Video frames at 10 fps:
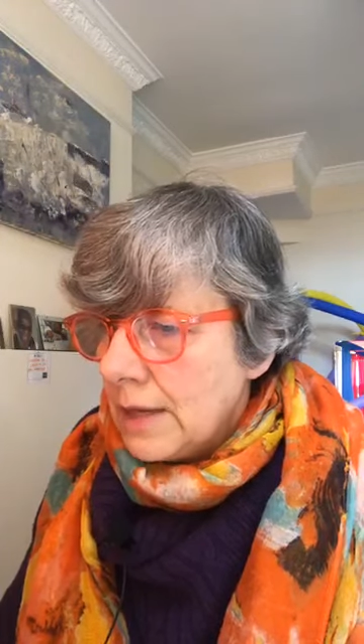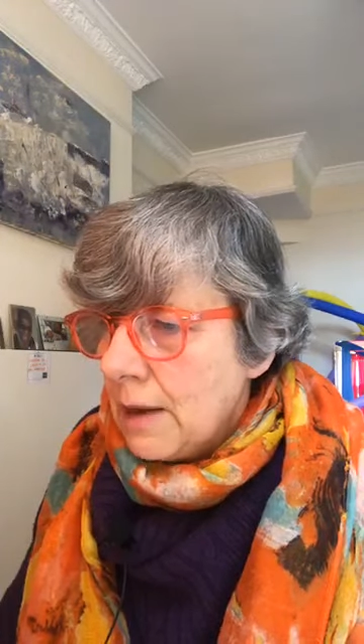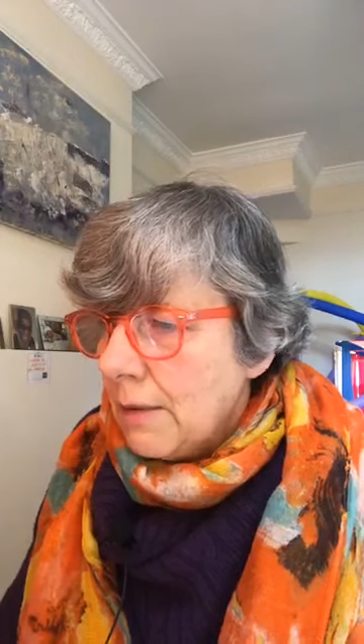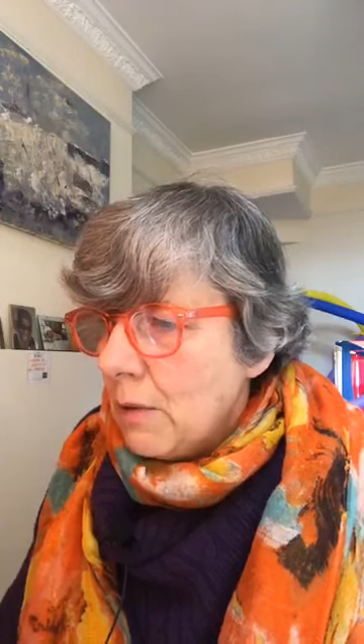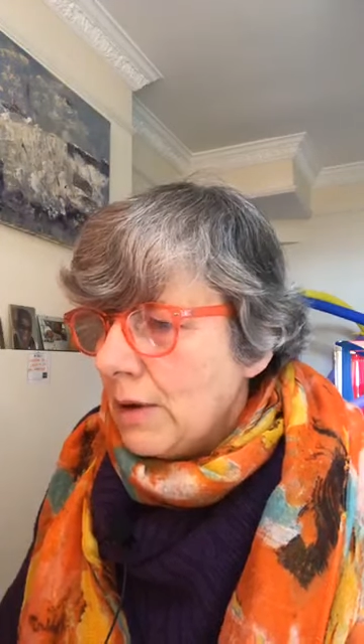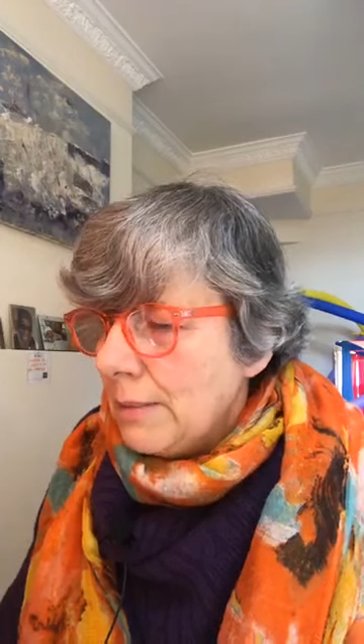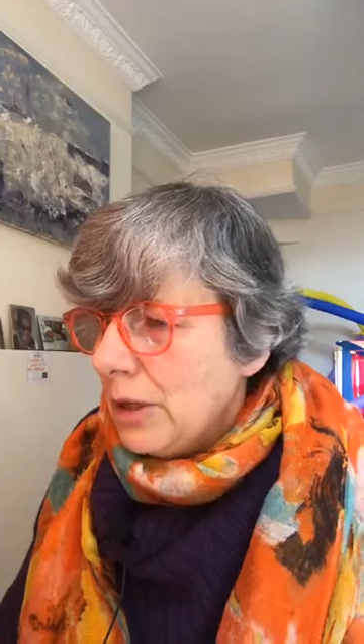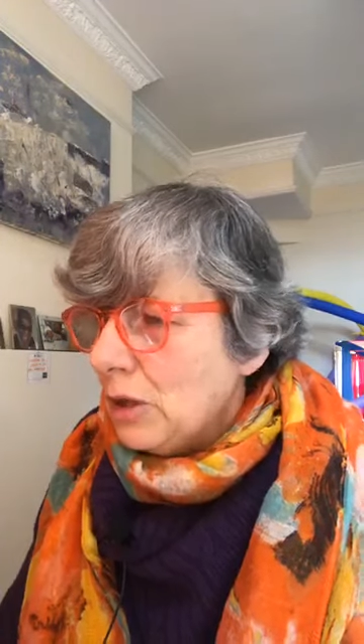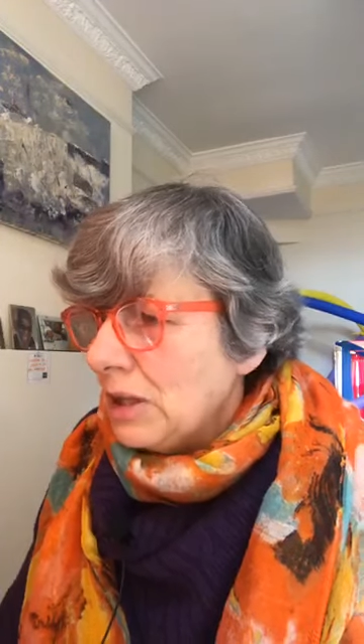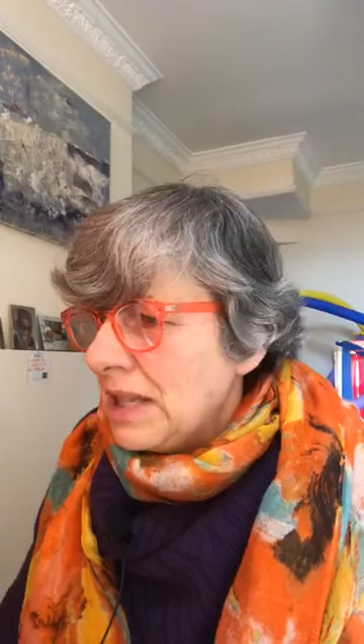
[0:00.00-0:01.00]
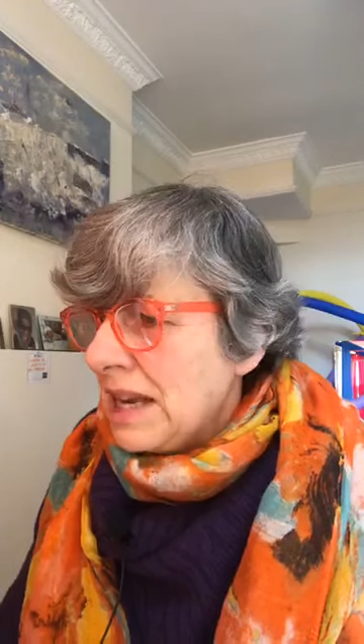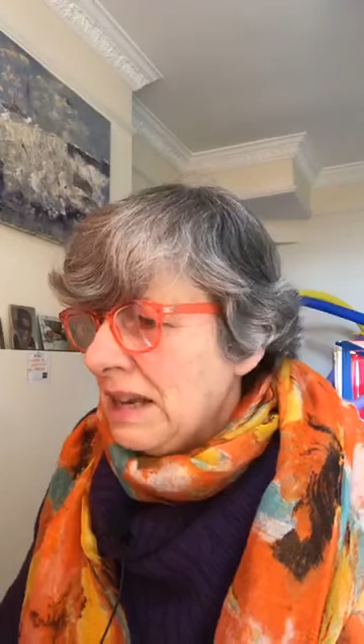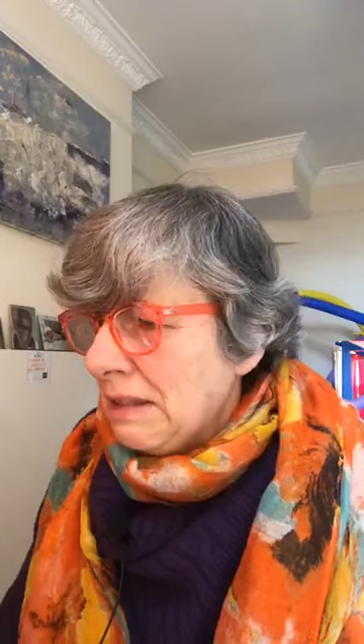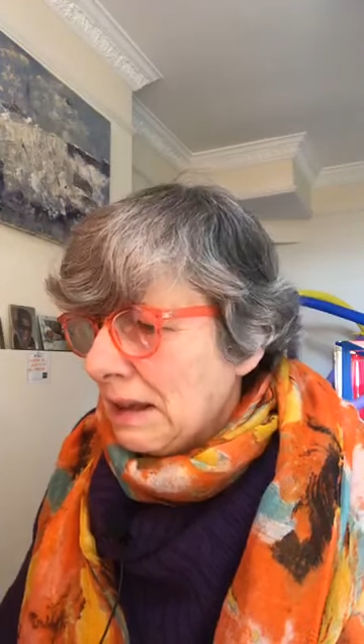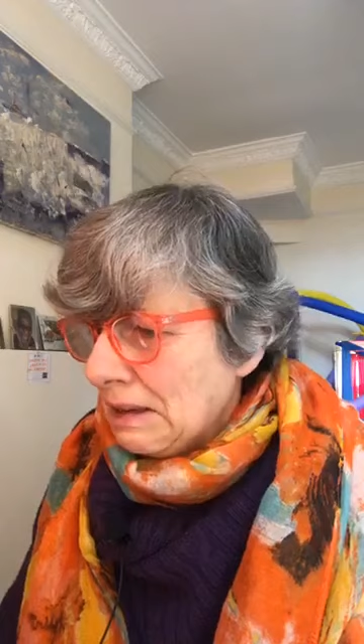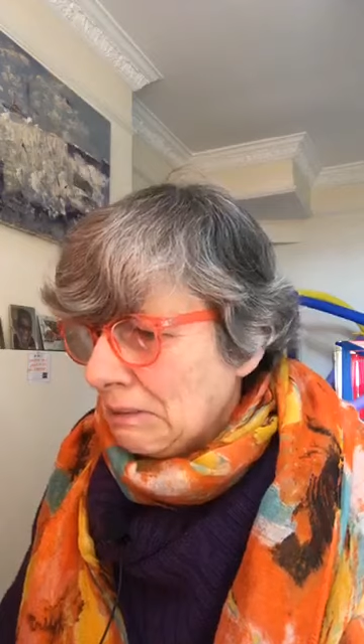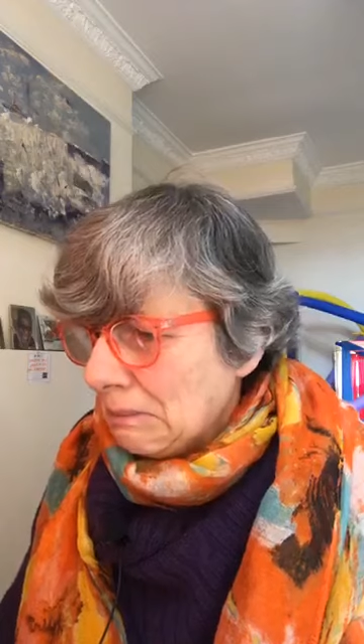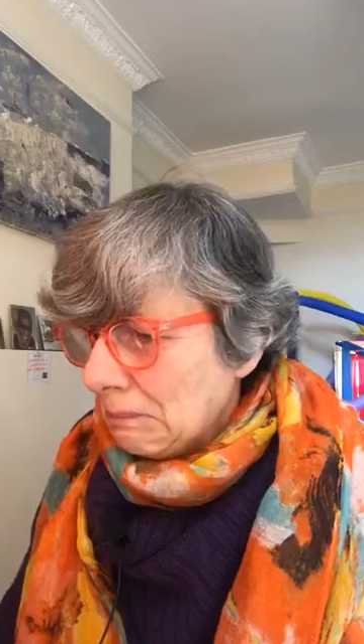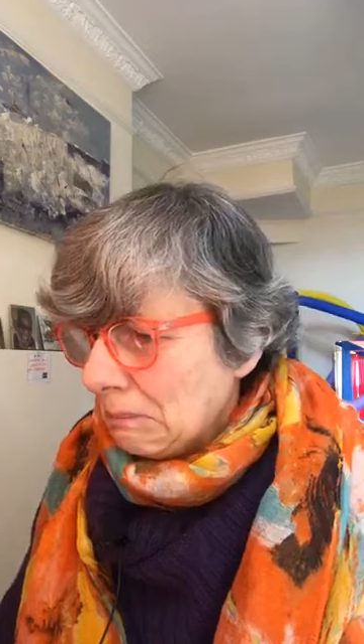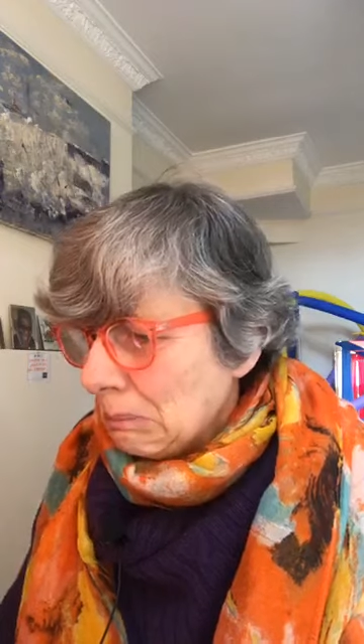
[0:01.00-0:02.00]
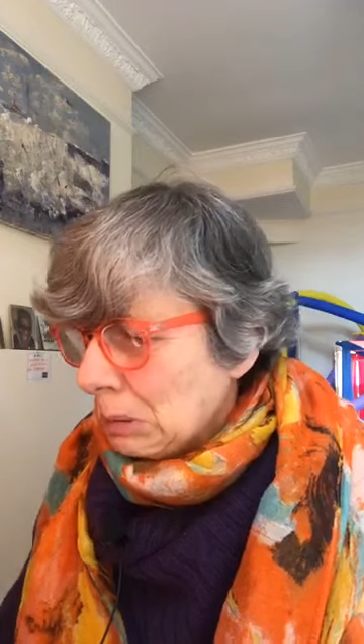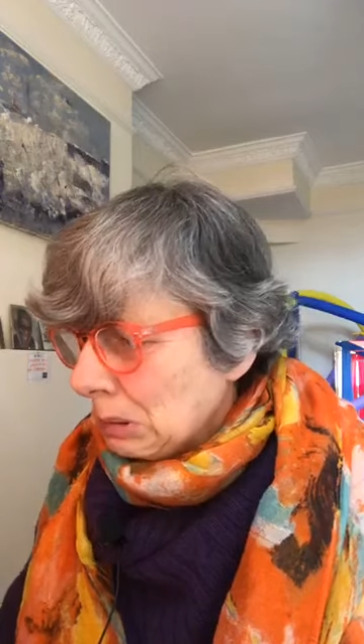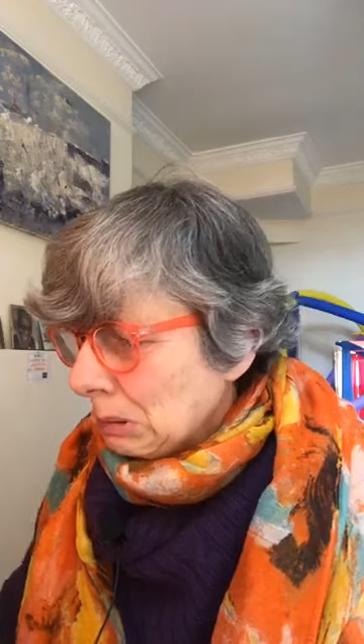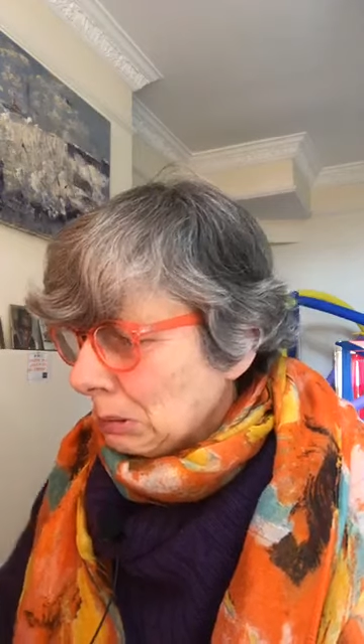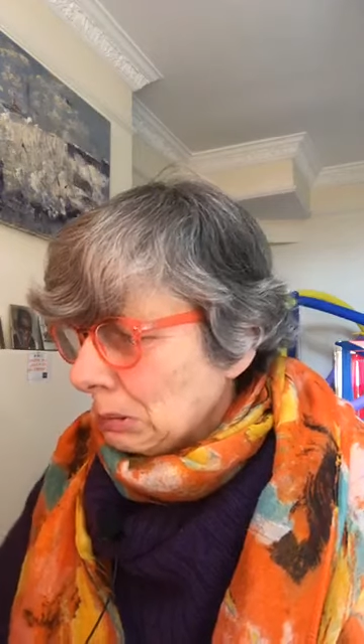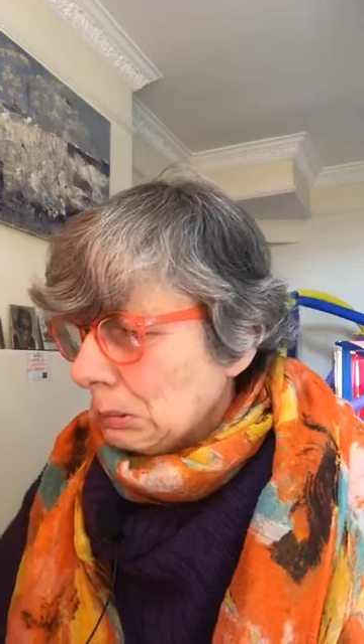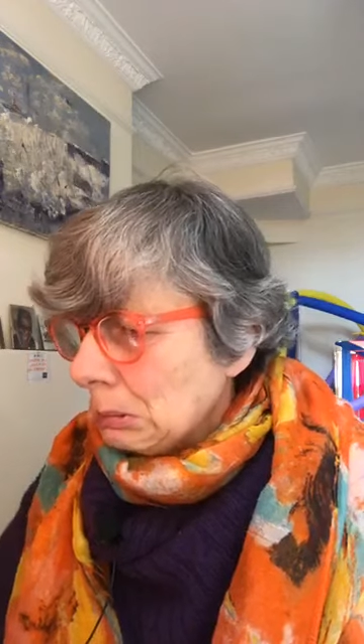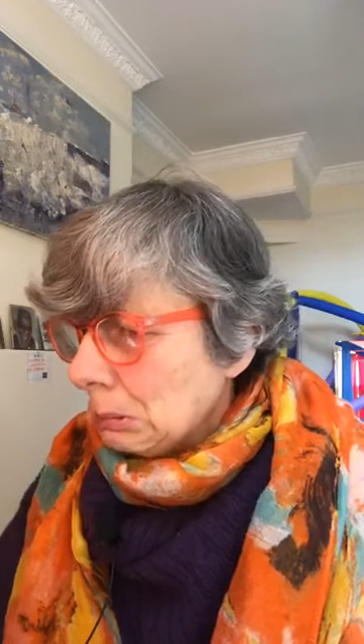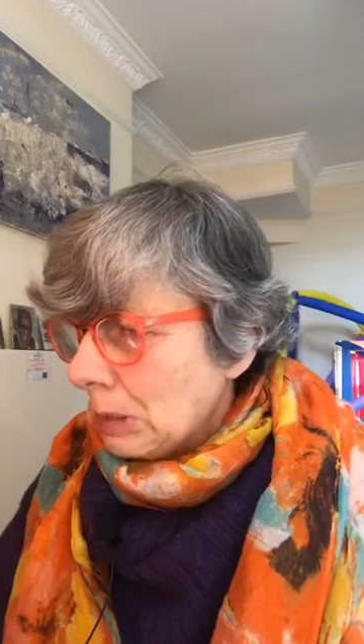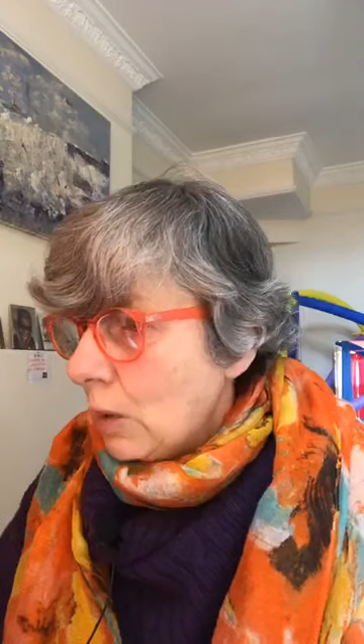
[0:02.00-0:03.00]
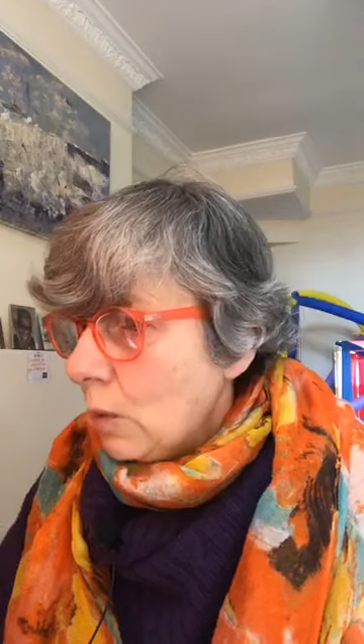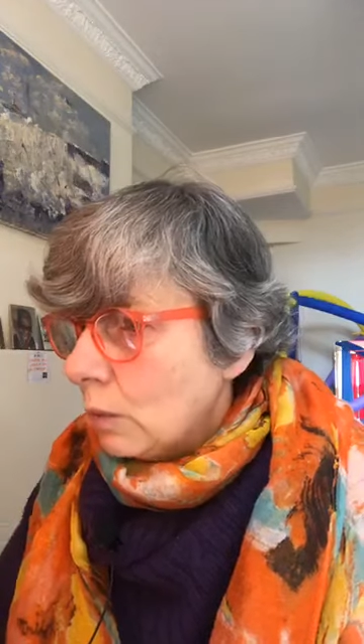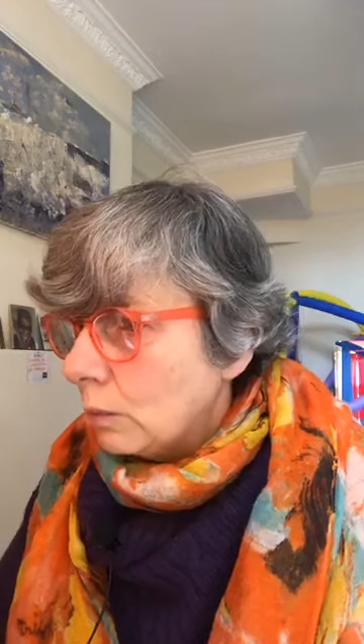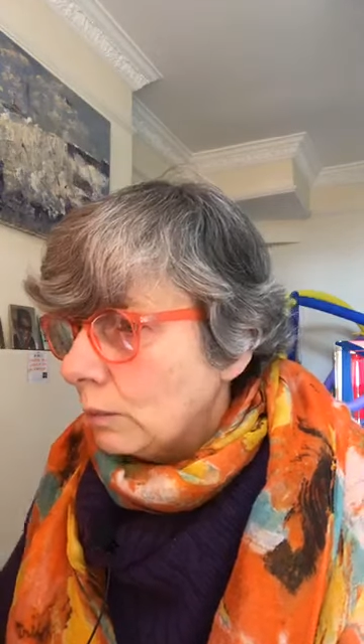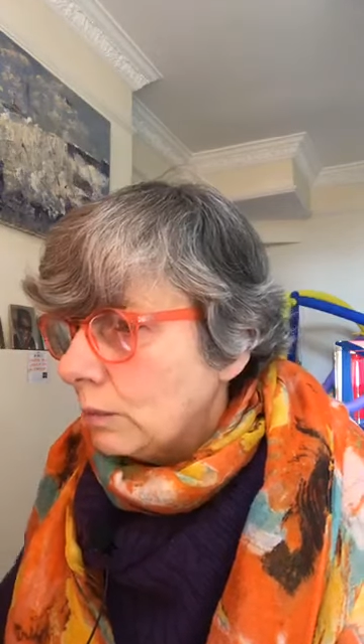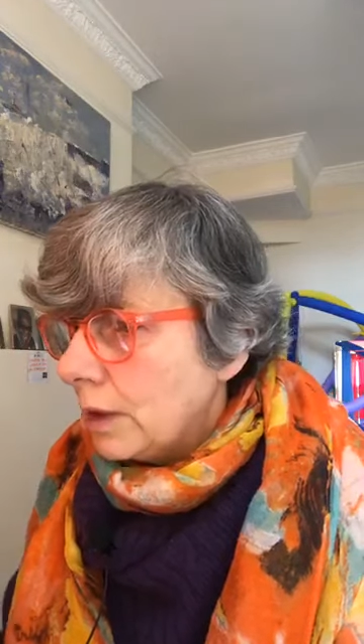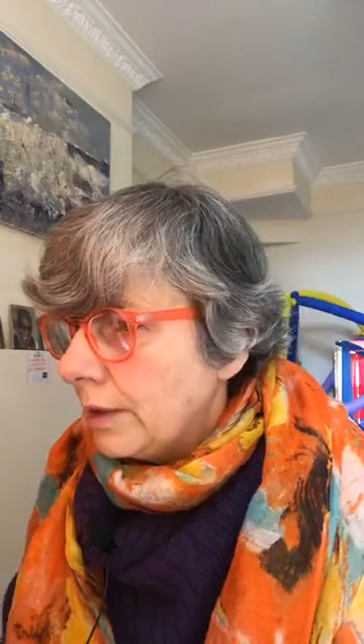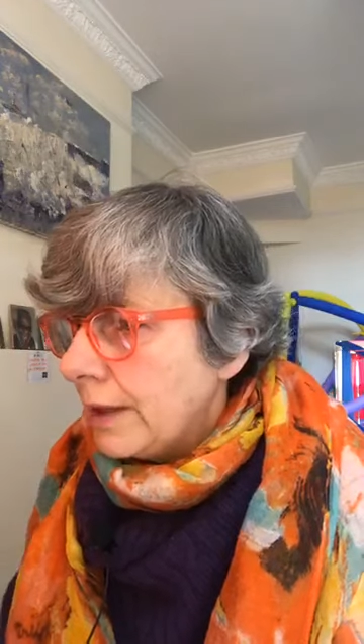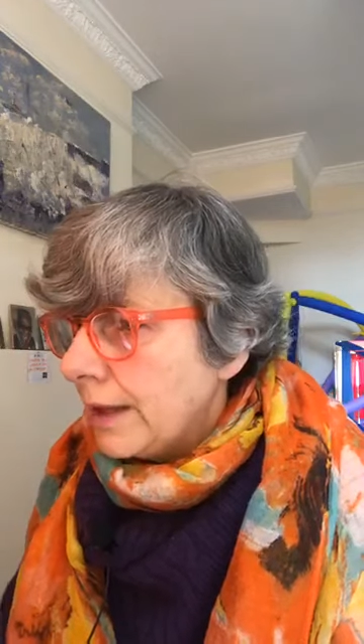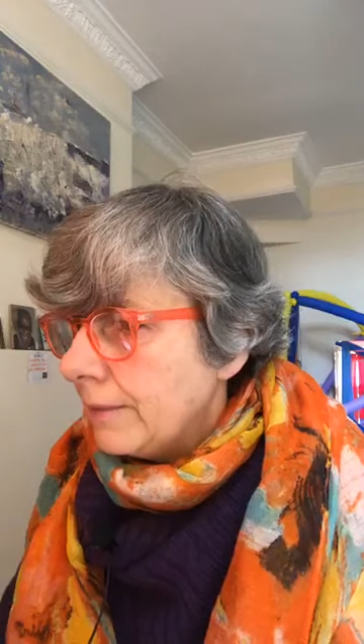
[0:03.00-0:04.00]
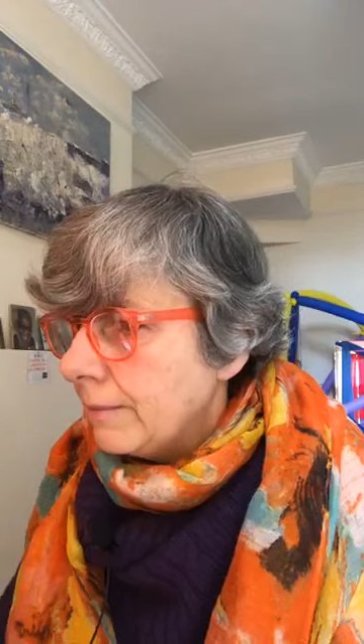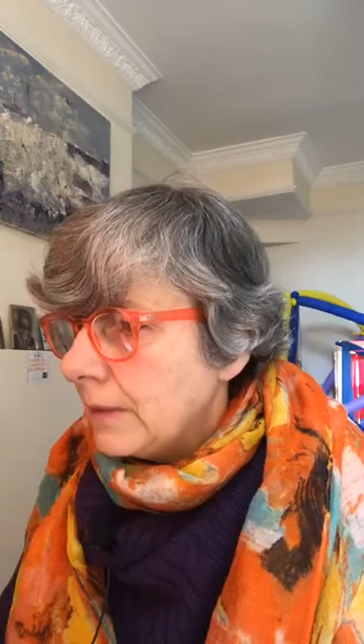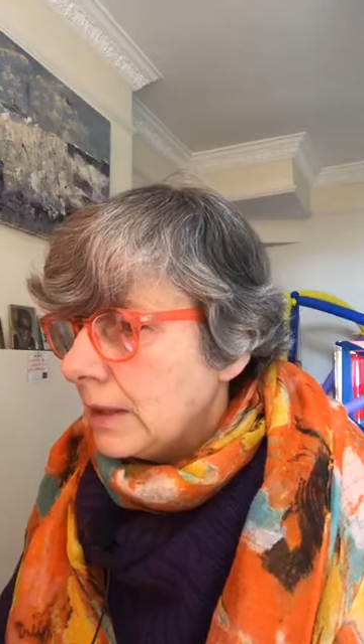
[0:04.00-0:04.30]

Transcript: Now it won't let me look at anything. Woo! Oh, okay.